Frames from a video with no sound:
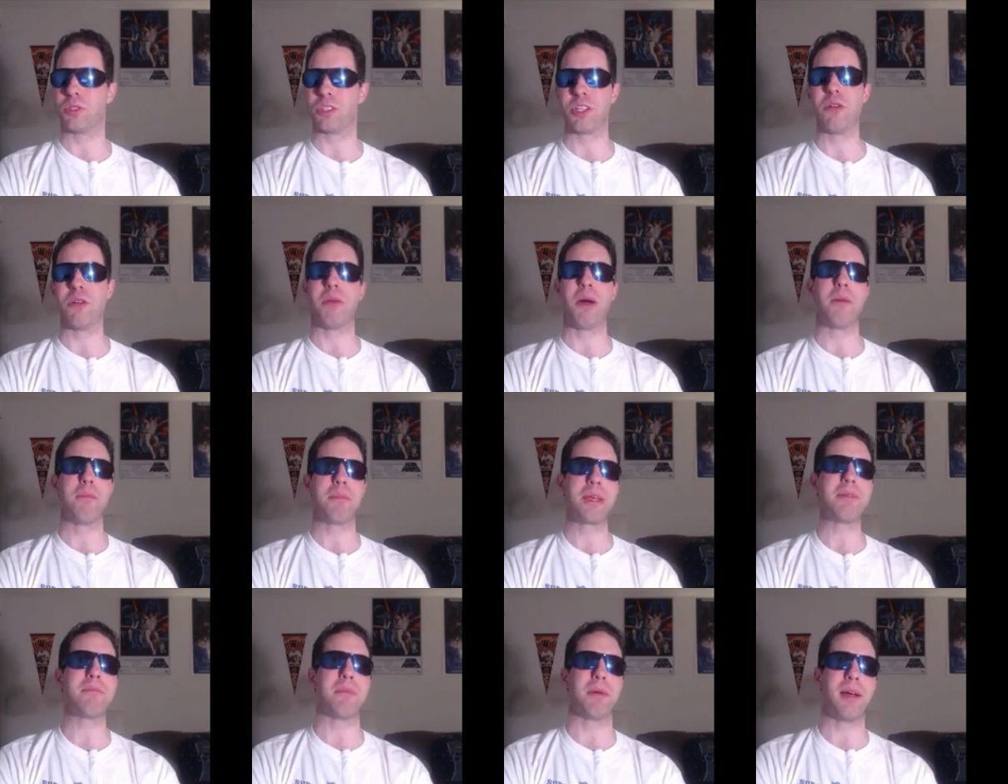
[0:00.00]
was so
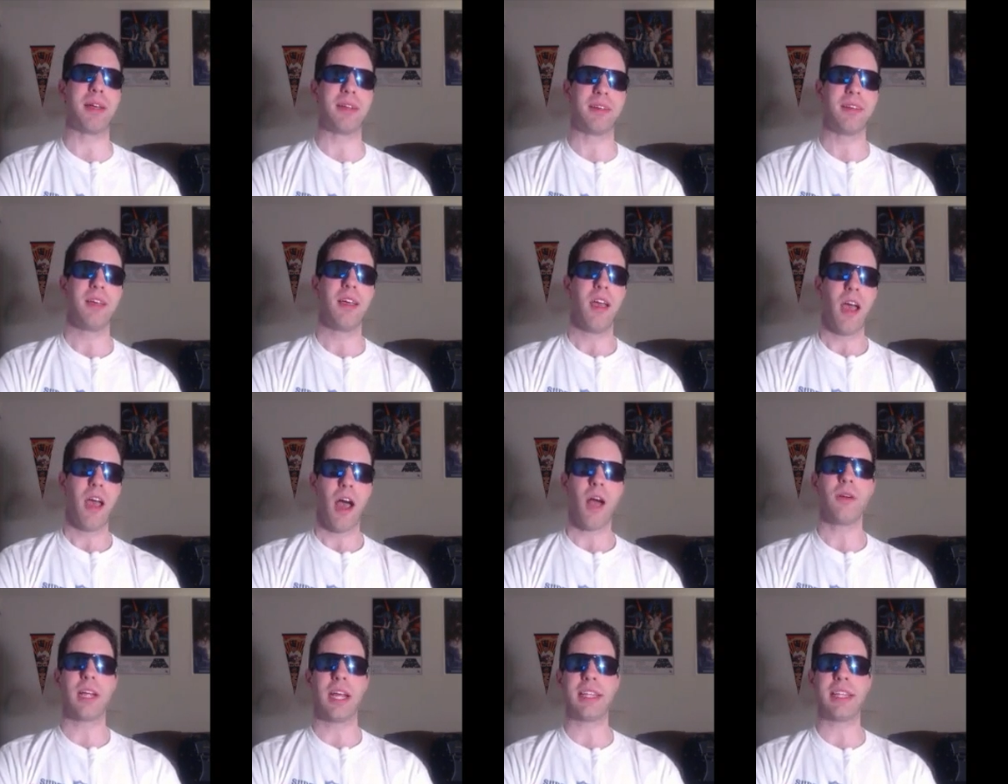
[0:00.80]
bumpy, but
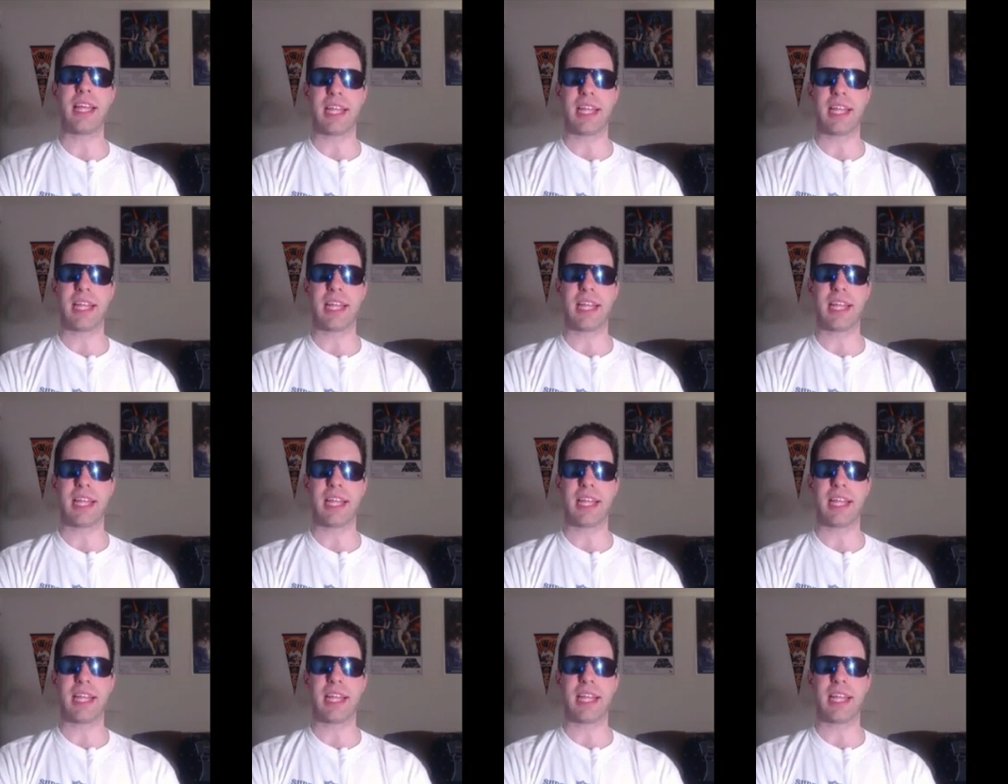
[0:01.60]
okay,